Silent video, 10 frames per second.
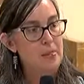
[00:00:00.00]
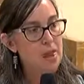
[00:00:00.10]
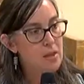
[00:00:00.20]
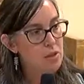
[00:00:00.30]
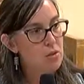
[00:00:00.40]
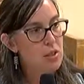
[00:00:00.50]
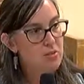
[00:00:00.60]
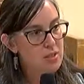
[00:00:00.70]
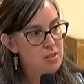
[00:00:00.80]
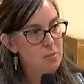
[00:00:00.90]
And then you give
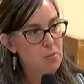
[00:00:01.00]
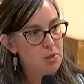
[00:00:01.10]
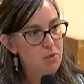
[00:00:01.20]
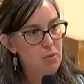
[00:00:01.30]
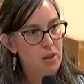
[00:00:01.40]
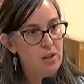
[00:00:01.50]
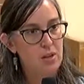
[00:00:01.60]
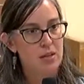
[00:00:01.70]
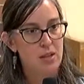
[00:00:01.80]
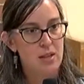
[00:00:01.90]
a summary of what you're
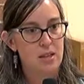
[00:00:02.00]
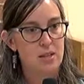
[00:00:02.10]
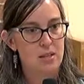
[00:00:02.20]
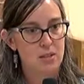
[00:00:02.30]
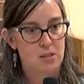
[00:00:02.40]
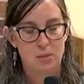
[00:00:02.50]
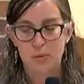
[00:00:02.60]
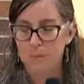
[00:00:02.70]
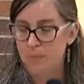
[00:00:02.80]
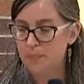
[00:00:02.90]
intending to
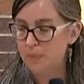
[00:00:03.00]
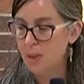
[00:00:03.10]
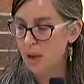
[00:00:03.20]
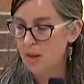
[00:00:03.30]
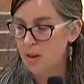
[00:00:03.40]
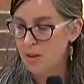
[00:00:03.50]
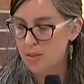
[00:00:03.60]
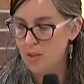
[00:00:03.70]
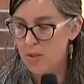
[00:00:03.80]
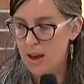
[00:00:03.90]
do. And then on
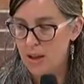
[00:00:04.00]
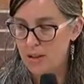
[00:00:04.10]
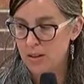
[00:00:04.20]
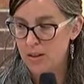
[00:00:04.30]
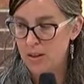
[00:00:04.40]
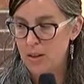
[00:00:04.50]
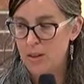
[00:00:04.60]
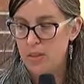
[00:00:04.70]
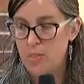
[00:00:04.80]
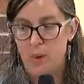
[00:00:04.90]
the back,
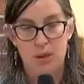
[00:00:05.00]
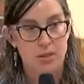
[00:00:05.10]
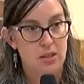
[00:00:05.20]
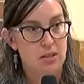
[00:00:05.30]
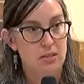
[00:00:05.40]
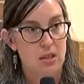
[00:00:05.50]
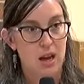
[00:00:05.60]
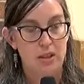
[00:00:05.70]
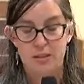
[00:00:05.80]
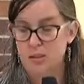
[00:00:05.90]
the project
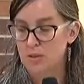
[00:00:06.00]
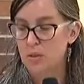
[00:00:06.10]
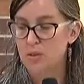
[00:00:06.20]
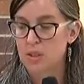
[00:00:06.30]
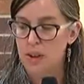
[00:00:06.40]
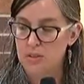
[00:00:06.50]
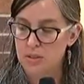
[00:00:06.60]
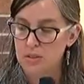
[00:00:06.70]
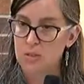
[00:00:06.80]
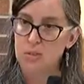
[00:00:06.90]
status. So it's kind
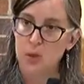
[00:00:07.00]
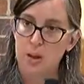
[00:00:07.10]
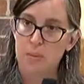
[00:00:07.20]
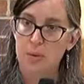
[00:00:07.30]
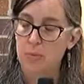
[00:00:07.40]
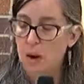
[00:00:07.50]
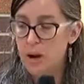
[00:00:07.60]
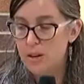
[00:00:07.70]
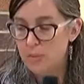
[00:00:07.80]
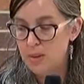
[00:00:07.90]
of describing
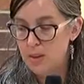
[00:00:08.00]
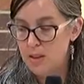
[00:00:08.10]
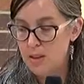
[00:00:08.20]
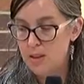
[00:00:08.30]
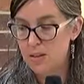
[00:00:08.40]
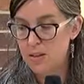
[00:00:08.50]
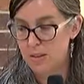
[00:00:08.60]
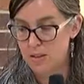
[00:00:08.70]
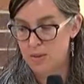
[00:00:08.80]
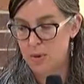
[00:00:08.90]
why do we need
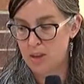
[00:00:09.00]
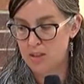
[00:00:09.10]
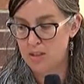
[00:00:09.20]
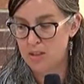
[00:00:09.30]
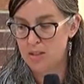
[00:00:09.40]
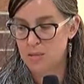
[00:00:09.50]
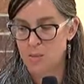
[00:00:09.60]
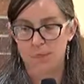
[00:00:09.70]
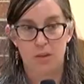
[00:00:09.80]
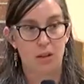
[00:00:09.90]
this project in
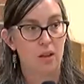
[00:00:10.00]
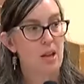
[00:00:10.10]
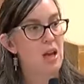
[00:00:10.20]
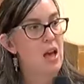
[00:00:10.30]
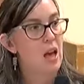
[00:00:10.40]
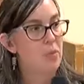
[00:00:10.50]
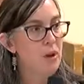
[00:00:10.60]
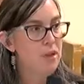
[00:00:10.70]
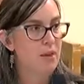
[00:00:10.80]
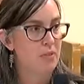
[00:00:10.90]
Somerville and
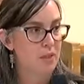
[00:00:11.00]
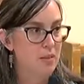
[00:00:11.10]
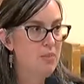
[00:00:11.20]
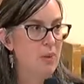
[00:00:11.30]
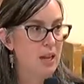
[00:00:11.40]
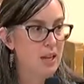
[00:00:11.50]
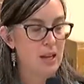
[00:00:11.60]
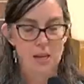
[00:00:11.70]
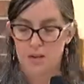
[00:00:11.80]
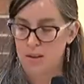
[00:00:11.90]
what level of planning
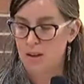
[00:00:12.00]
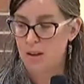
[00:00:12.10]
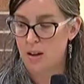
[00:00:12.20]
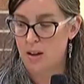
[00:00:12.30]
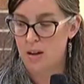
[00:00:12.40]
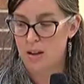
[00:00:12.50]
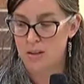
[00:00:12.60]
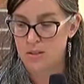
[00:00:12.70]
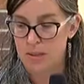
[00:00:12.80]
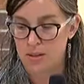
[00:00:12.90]
has already gone
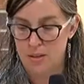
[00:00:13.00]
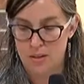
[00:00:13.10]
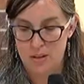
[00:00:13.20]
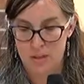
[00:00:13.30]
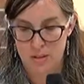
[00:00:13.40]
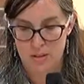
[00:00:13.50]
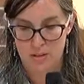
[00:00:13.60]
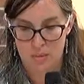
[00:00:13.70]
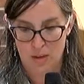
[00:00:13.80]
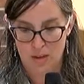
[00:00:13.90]
into this
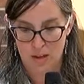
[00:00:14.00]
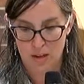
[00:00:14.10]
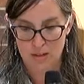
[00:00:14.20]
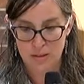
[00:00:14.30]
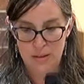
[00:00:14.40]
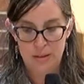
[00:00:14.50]
project.